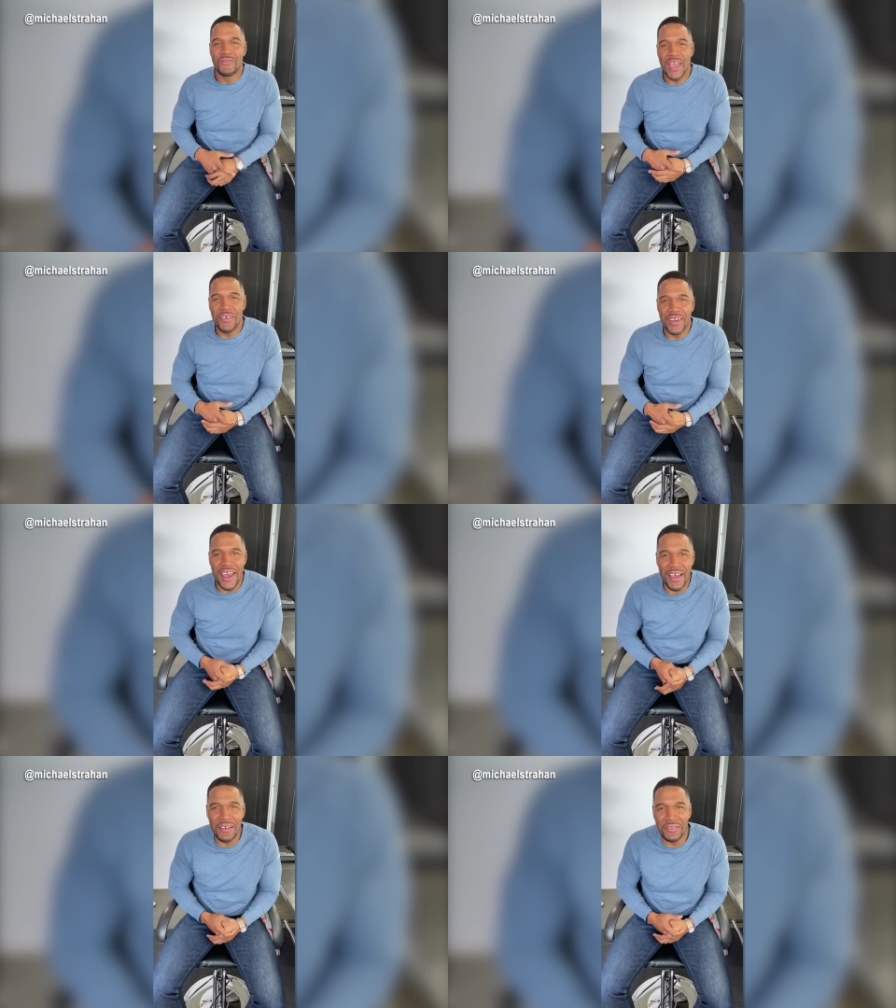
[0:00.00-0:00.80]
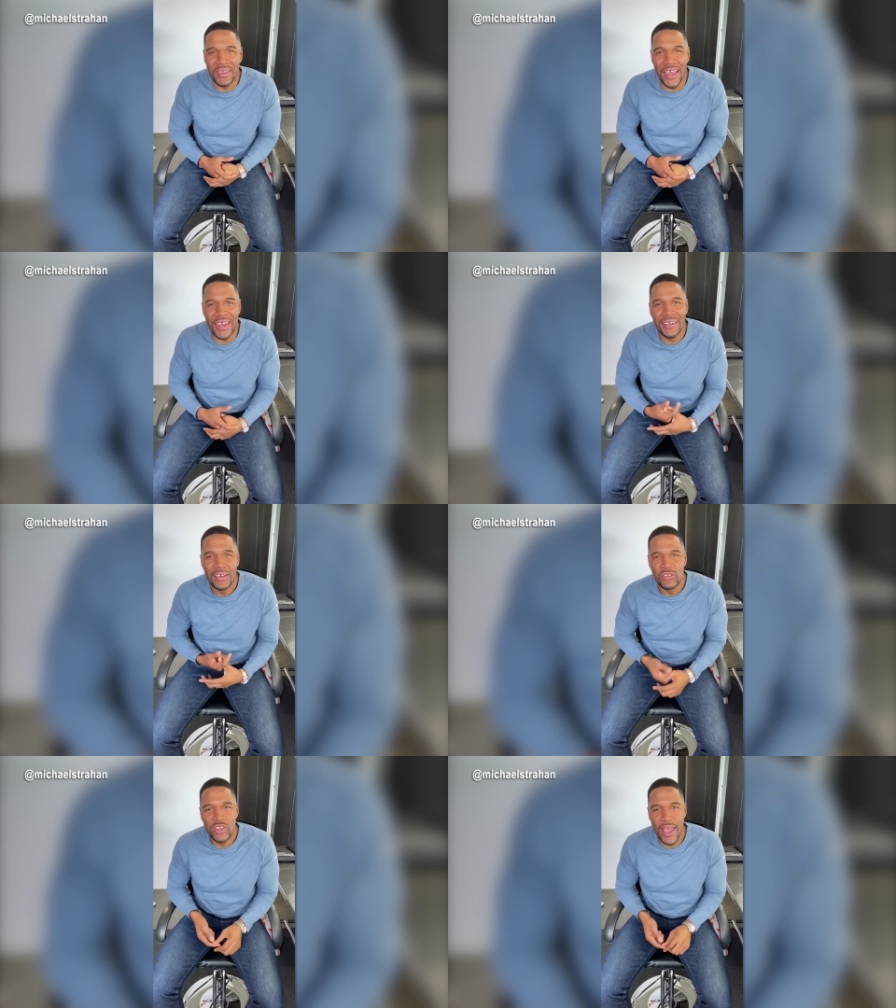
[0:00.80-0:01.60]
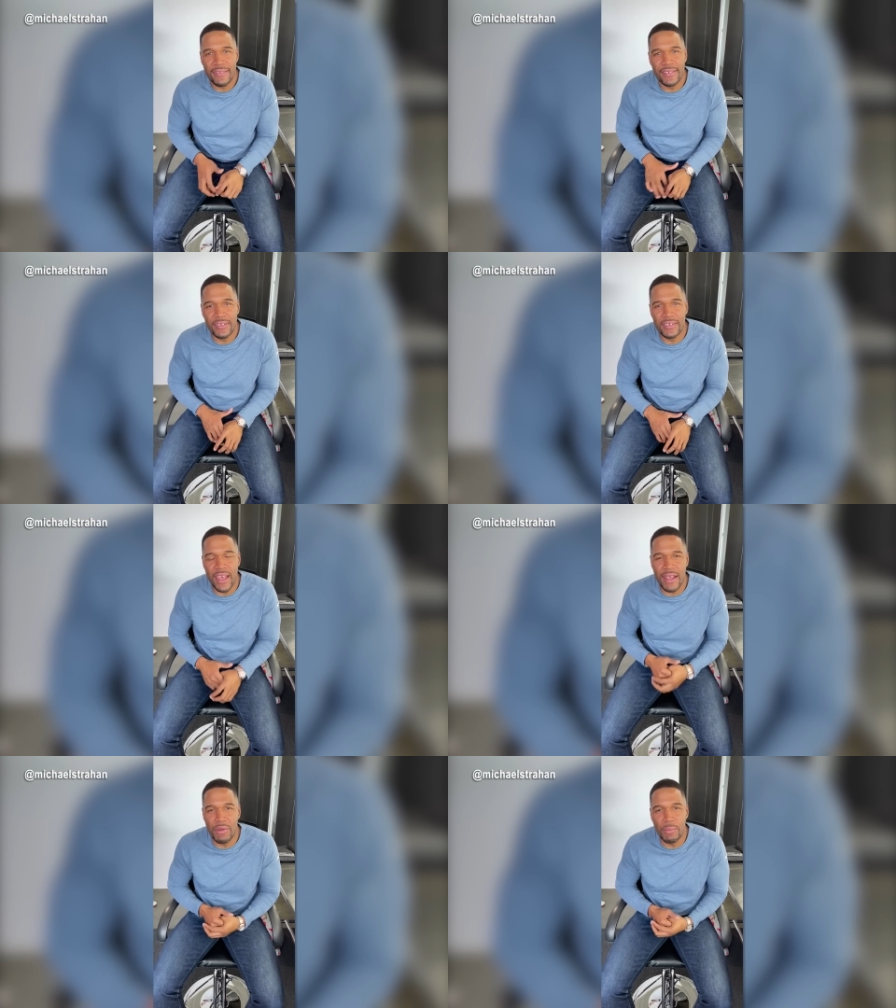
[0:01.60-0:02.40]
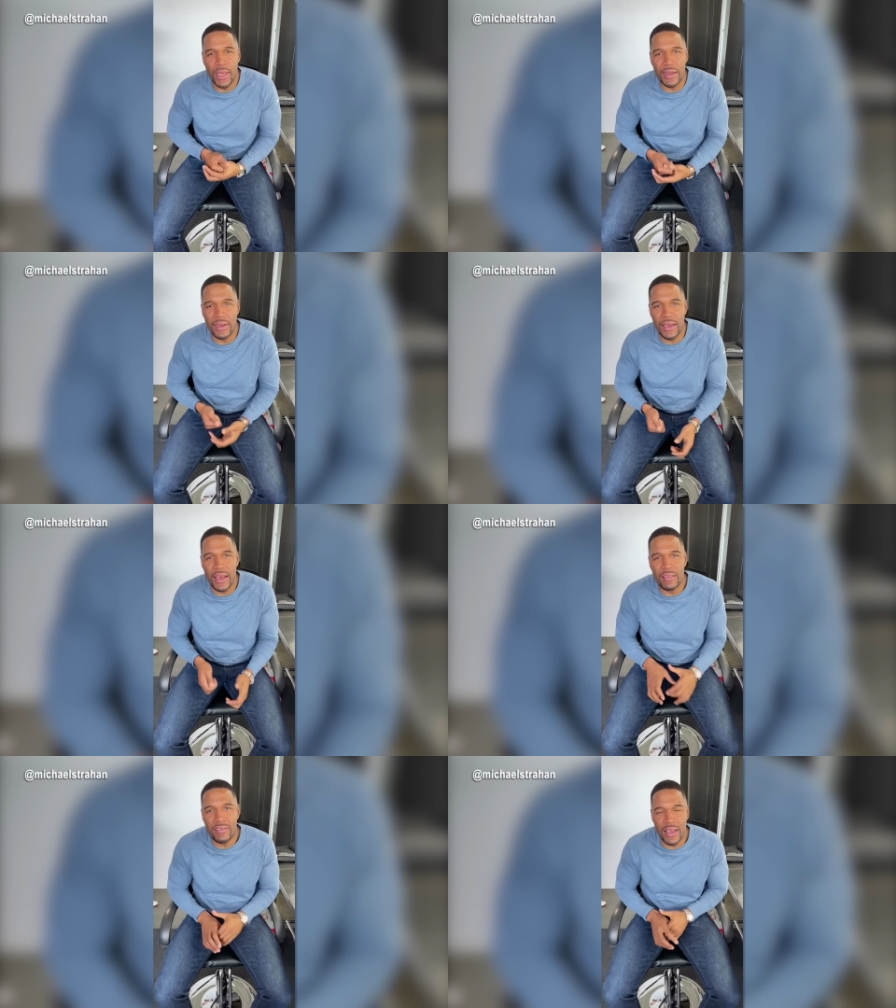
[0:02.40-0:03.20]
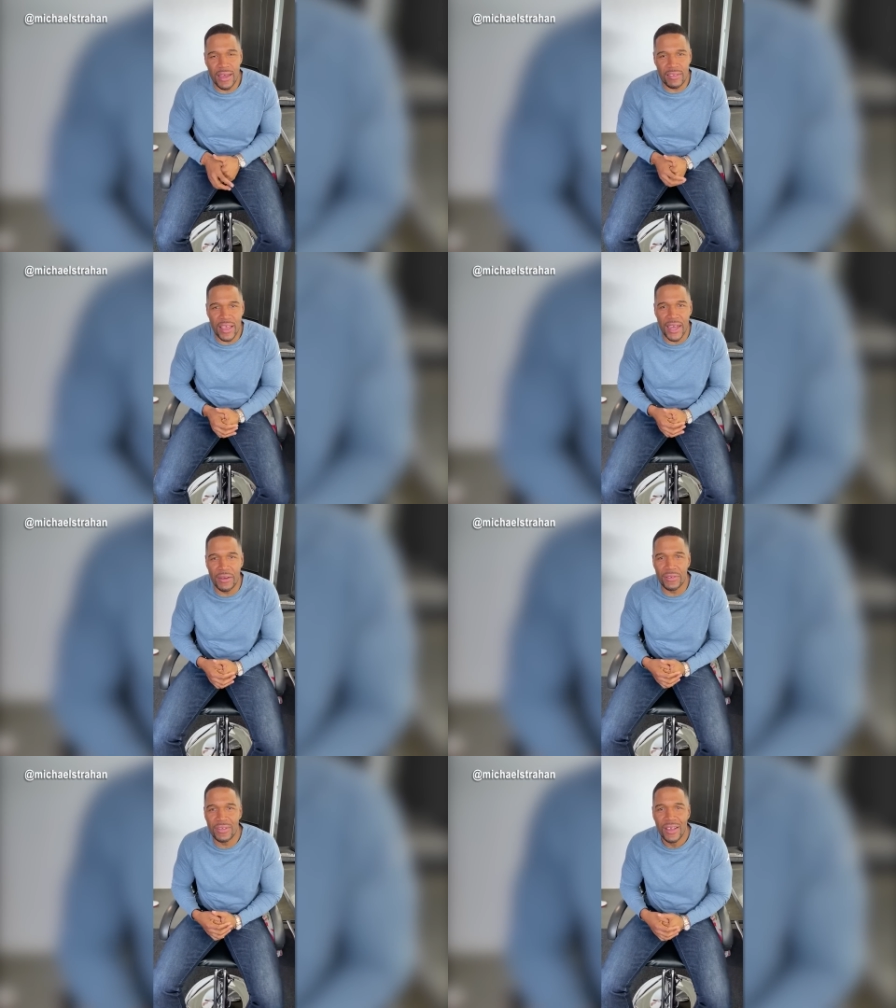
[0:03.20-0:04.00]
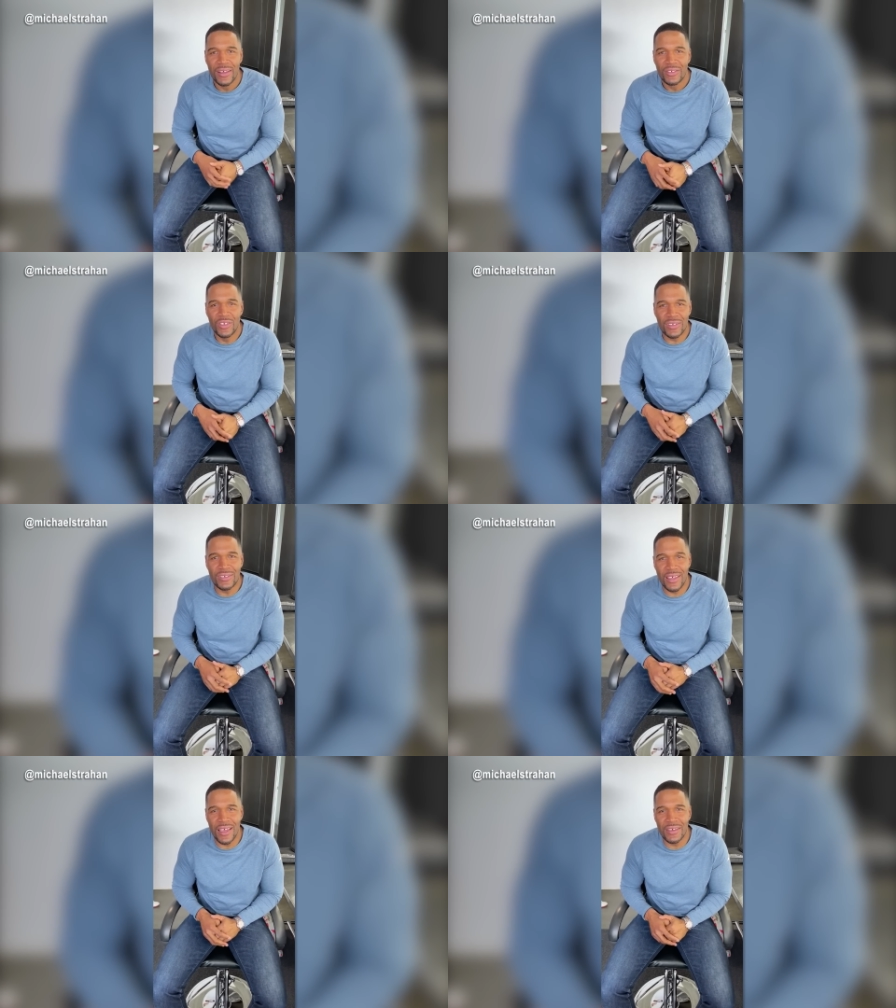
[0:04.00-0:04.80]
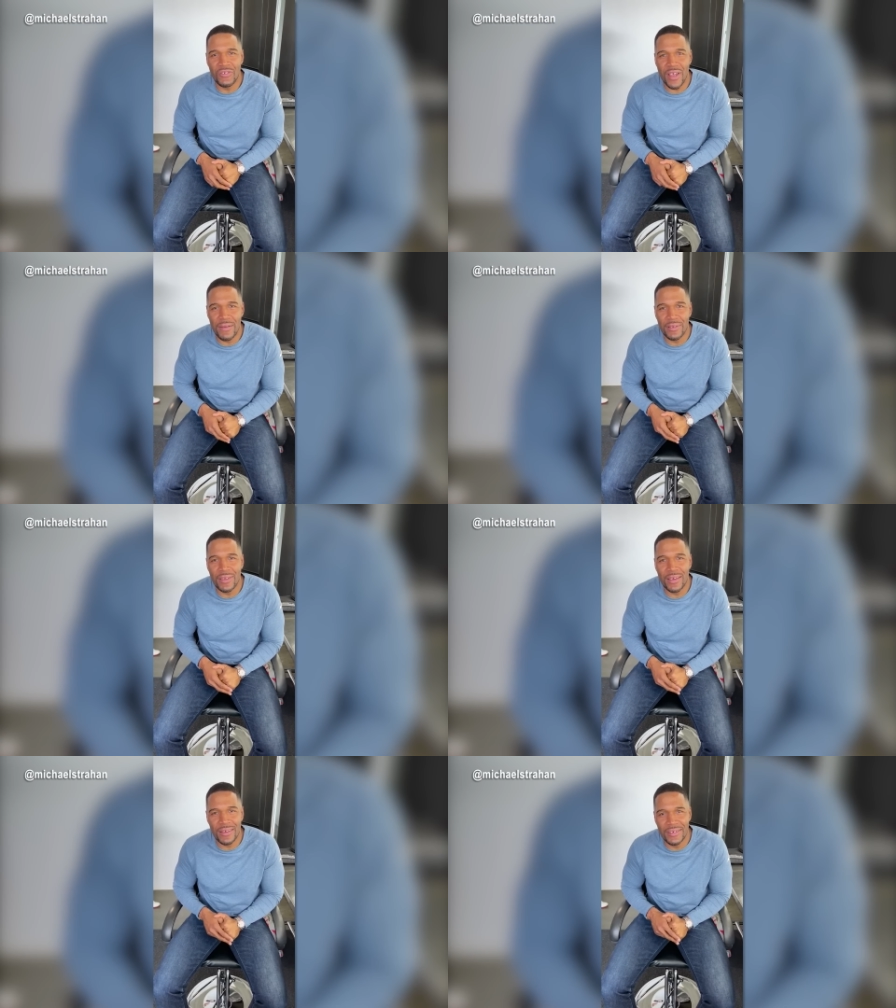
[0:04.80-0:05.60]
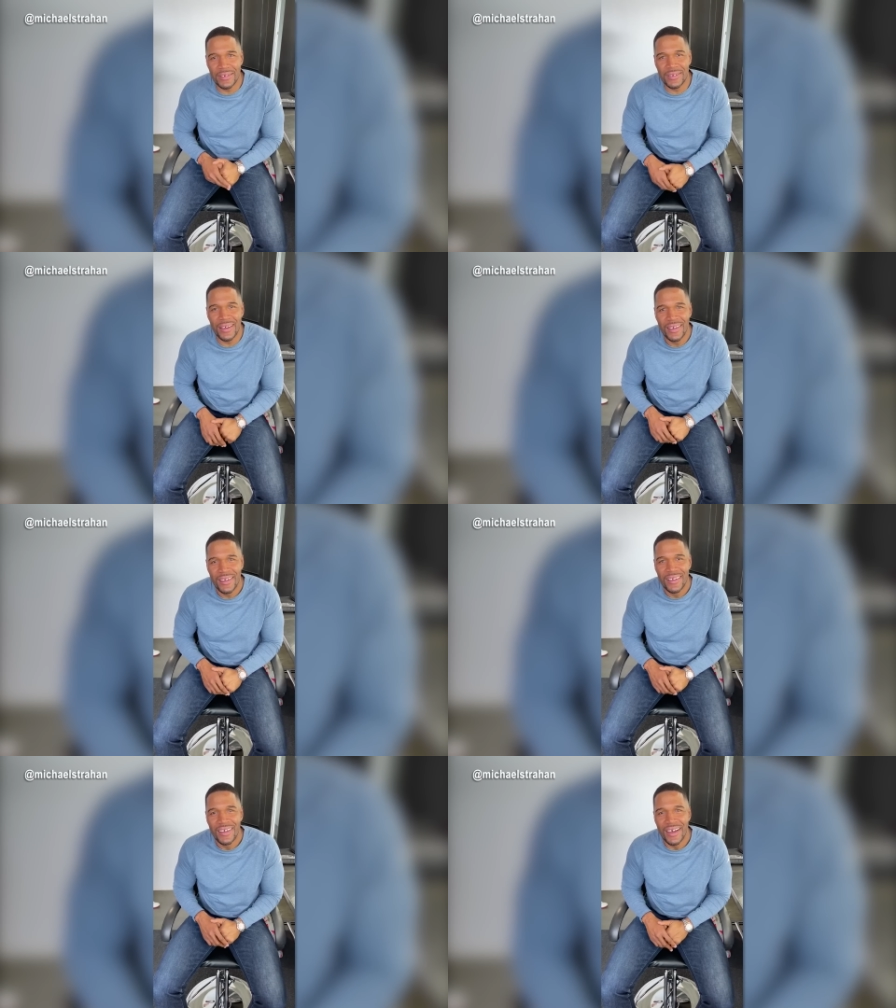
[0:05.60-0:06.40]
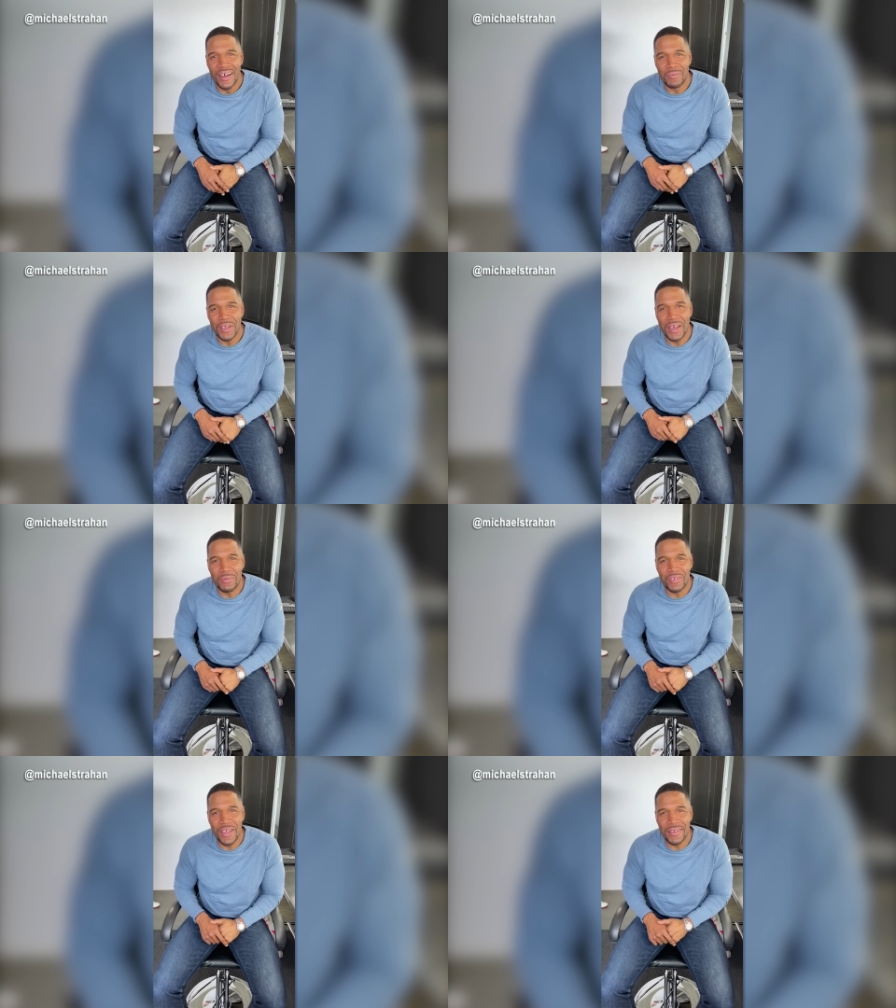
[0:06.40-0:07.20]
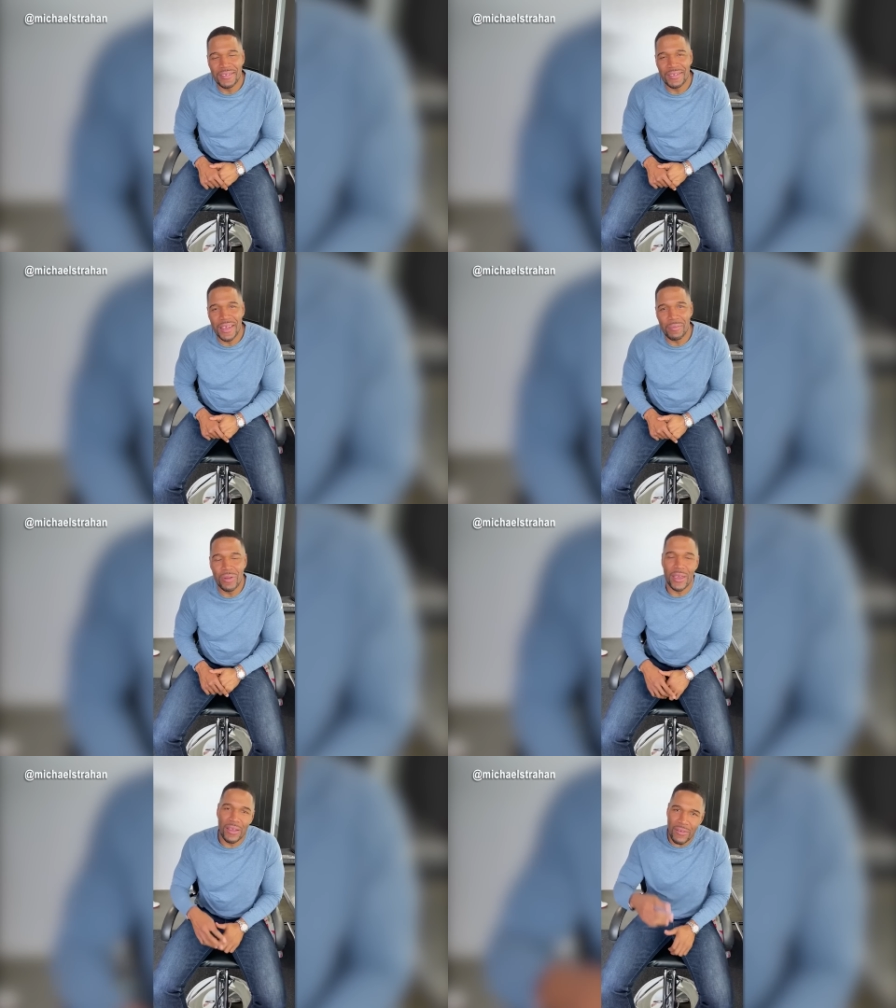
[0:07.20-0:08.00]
Found out that Jackson State, my man Deion Sanders, just signed Travis Hunter um, to come to Jackson State and play.